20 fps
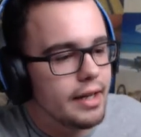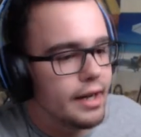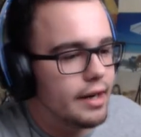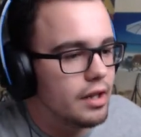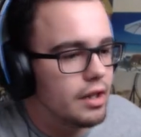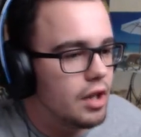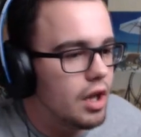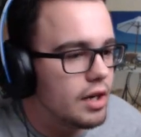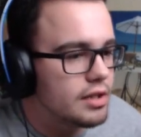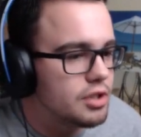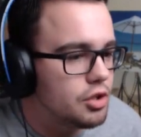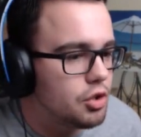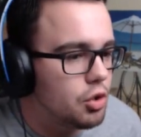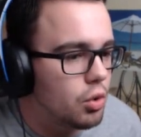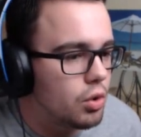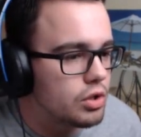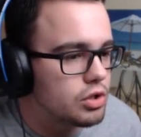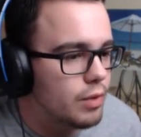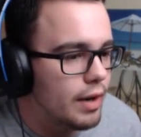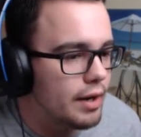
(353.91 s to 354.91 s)
and unlocked the
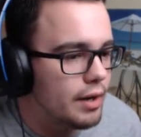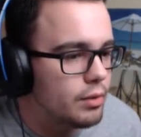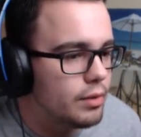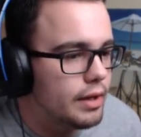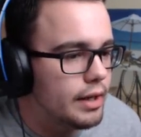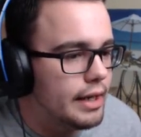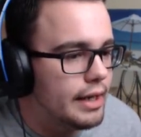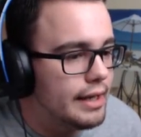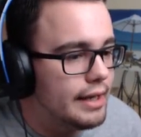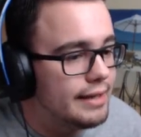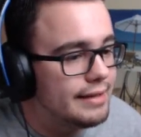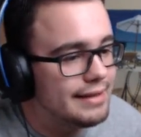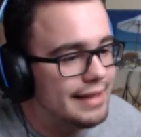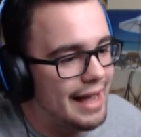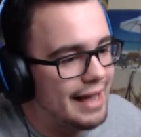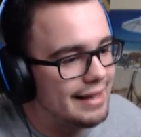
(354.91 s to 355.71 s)
door, so I don't need